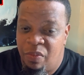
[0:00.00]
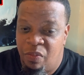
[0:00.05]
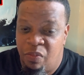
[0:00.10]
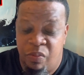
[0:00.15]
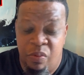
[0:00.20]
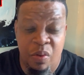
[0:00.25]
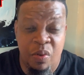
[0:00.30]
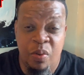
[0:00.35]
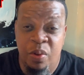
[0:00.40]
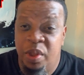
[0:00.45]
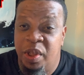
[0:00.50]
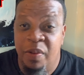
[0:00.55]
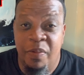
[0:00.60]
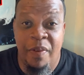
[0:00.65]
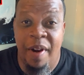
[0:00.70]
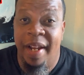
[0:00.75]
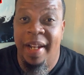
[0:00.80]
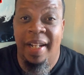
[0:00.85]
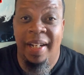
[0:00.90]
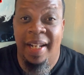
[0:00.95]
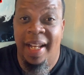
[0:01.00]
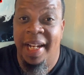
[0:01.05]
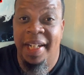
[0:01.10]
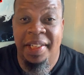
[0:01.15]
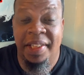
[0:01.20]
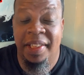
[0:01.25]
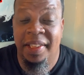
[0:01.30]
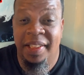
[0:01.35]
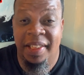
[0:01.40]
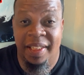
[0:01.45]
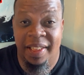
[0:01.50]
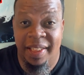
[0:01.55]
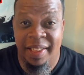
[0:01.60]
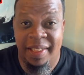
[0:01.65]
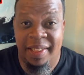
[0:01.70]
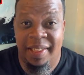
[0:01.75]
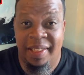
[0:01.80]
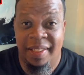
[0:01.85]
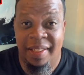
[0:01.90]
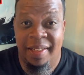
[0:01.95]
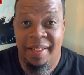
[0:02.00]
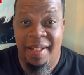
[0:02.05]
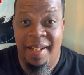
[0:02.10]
rules and regulations in this.